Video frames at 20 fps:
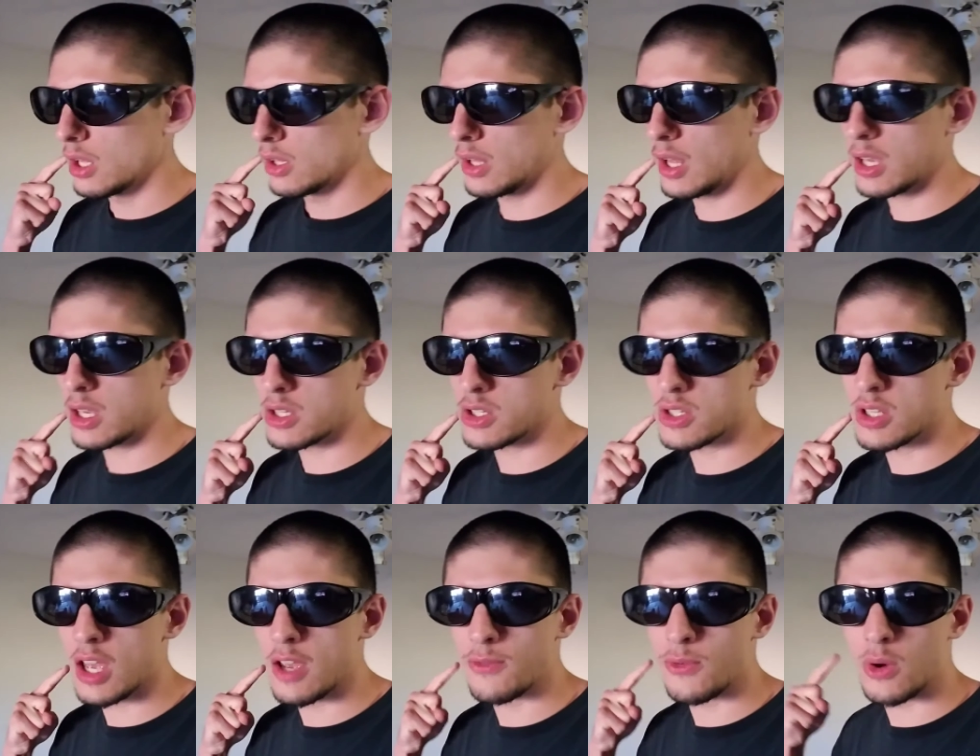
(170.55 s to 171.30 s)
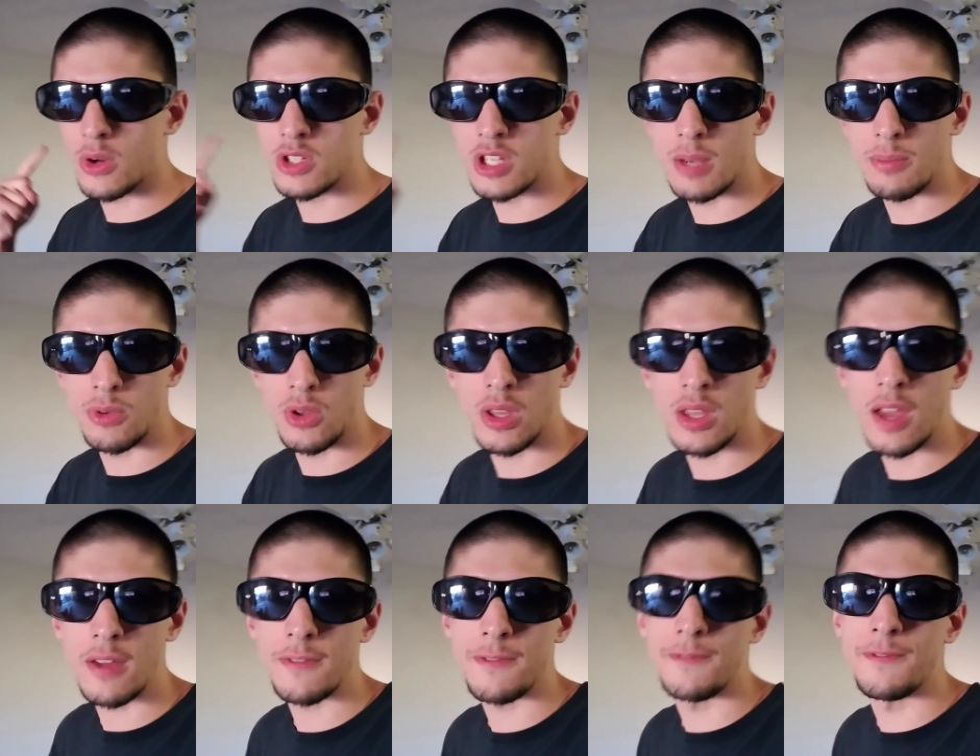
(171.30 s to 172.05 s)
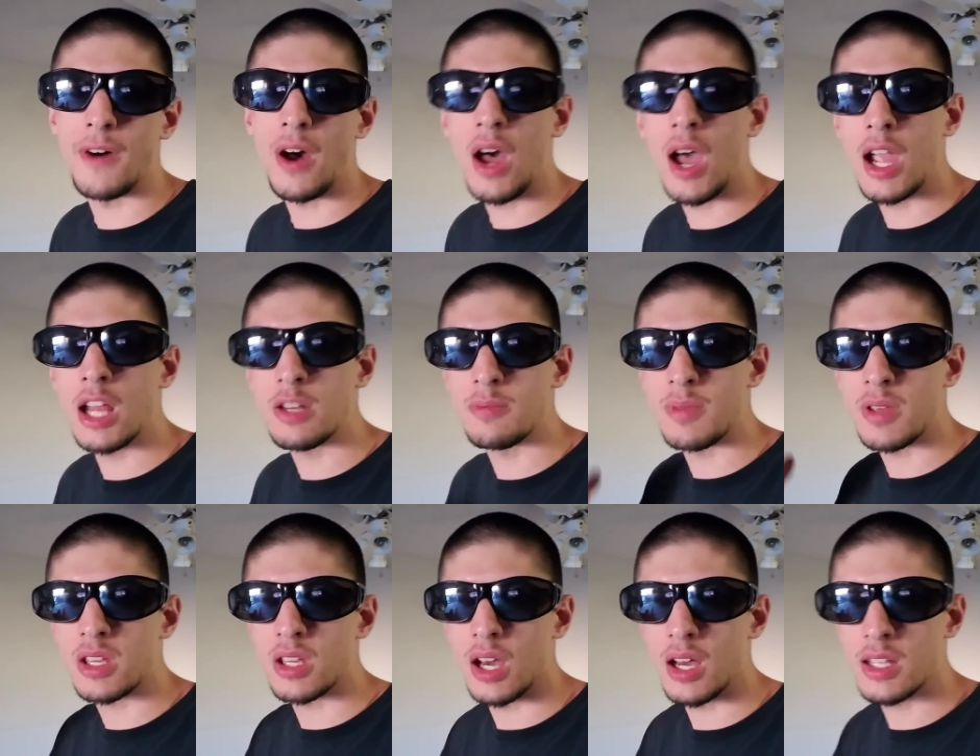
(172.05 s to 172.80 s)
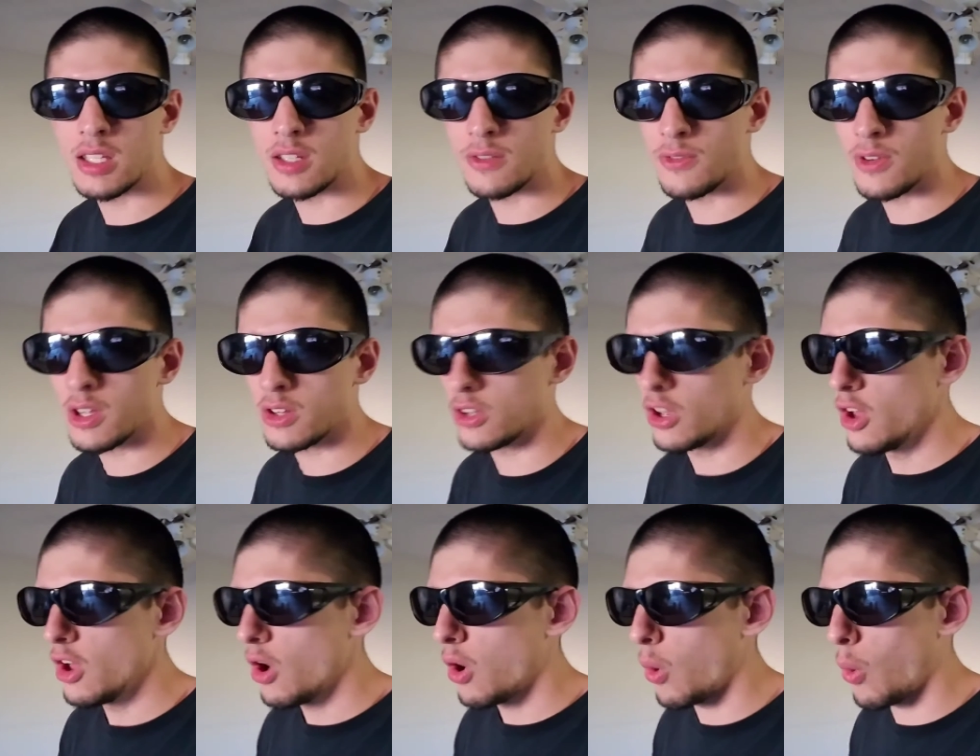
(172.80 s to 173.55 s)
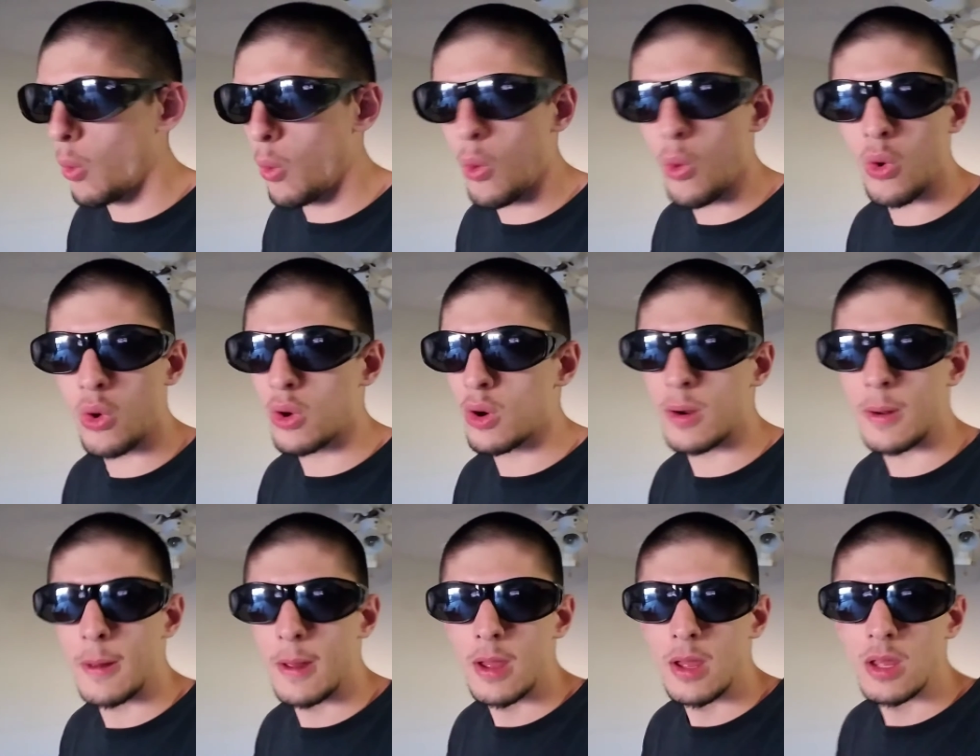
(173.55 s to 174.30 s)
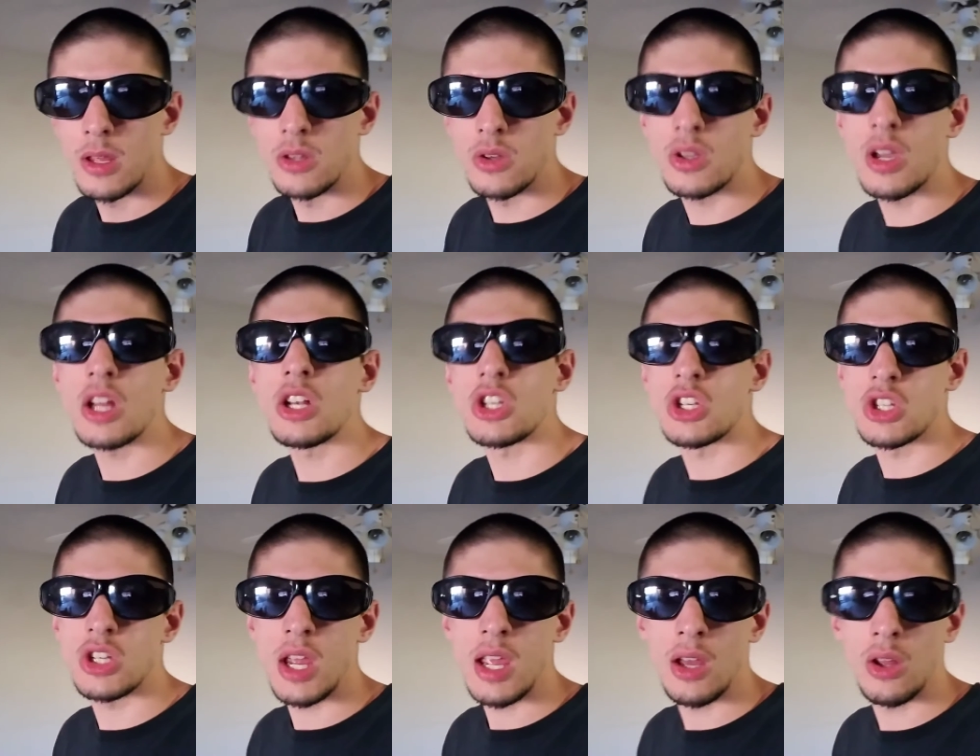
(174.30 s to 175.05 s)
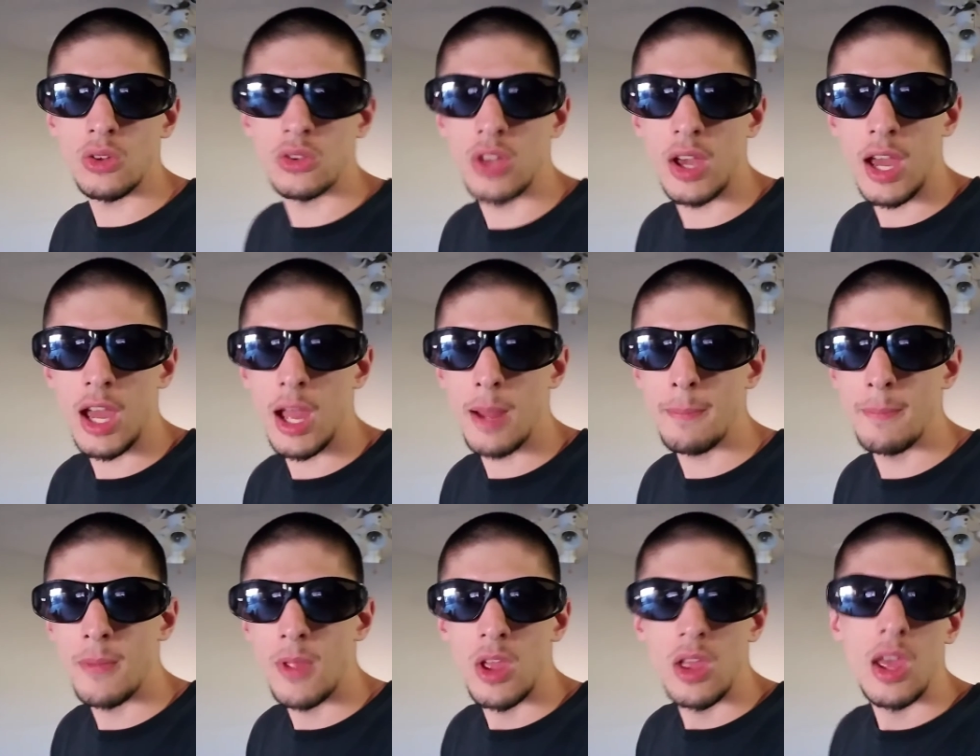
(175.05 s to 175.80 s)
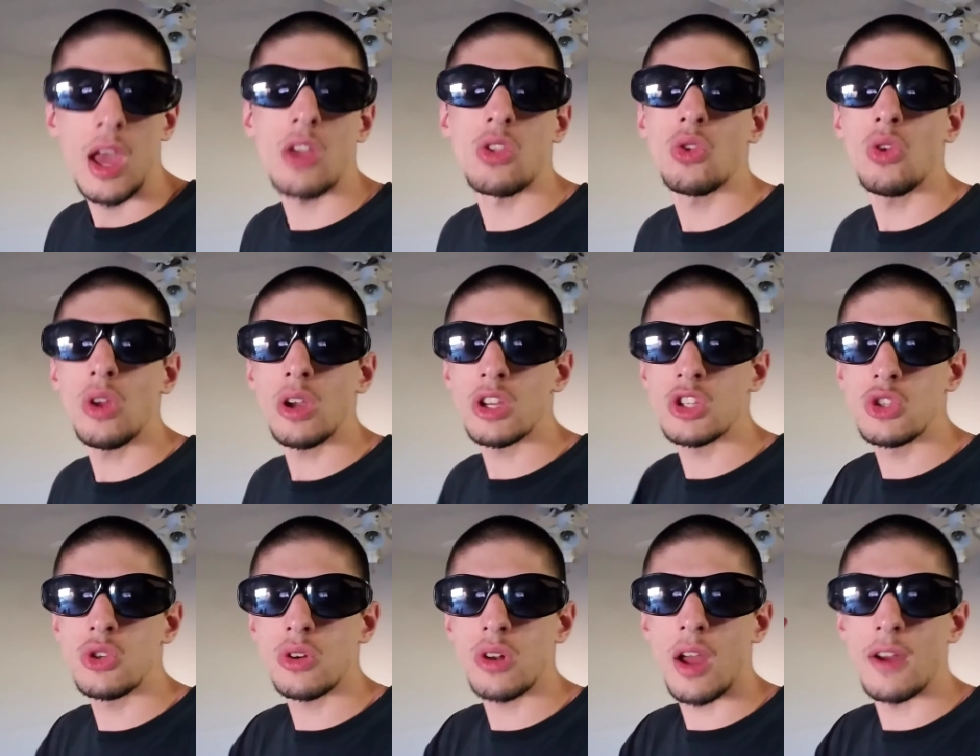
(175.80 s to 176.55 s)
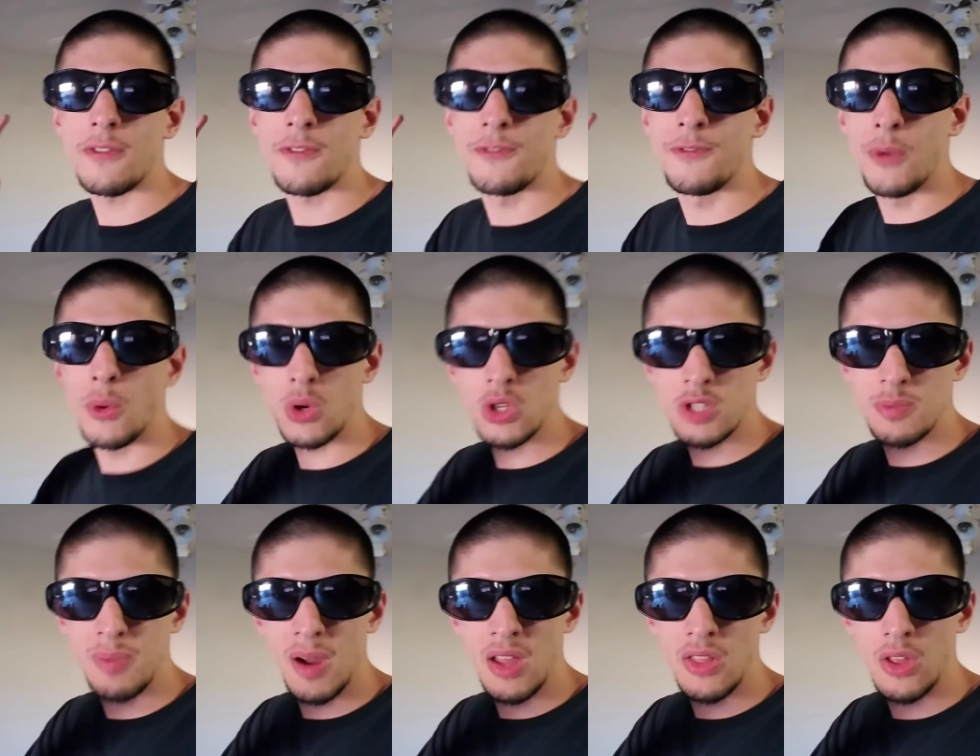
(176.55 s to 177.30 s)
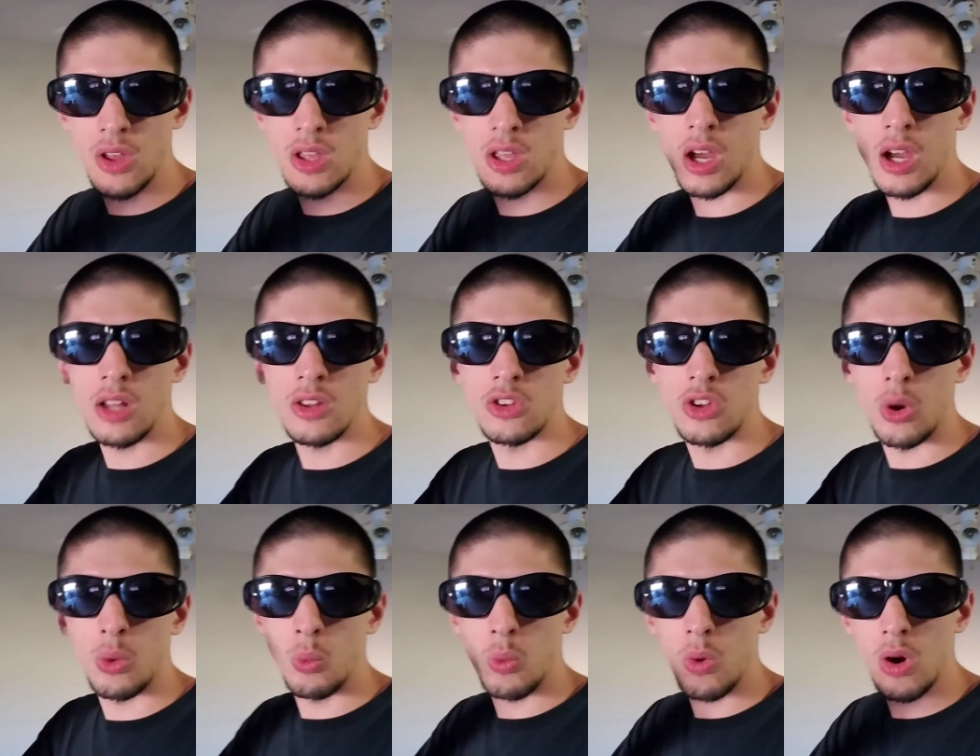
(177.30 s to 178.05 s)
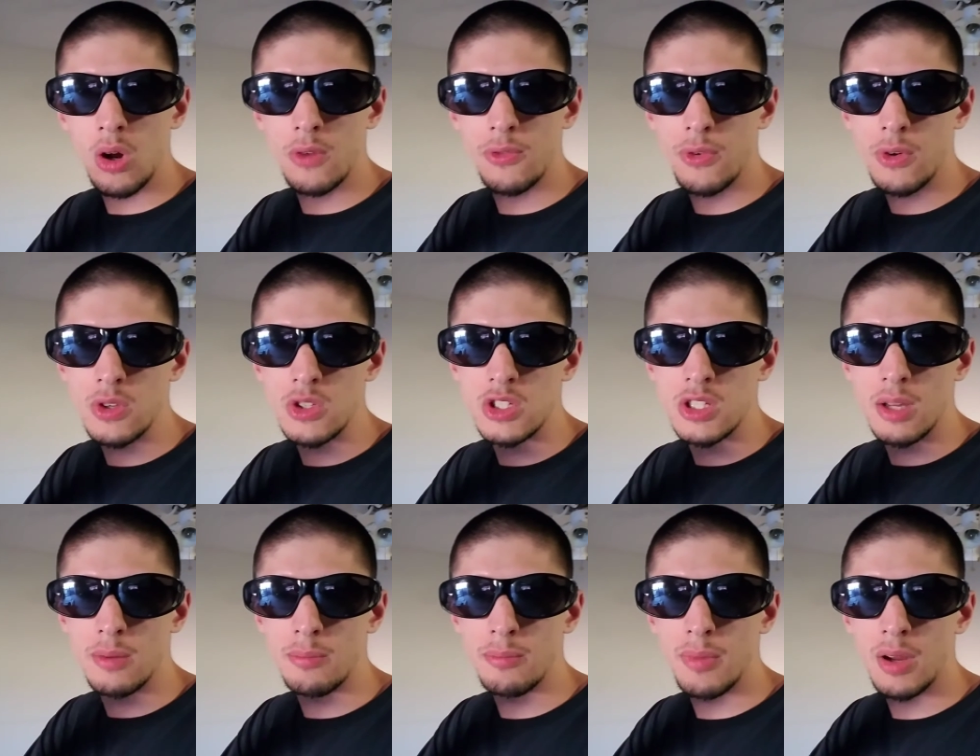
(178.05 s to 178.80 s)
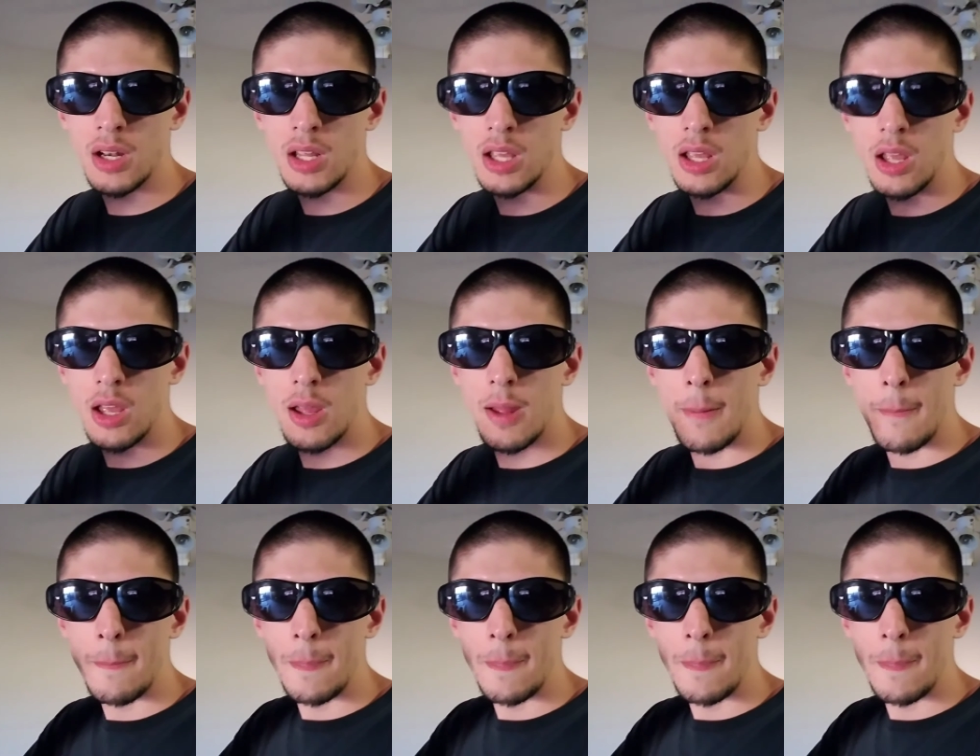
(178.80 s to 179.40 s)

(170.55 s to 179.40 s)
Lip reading: like, say, for example, you get fined because of it, or you get jail time, as long as you're not forced by the gun to work for somebody,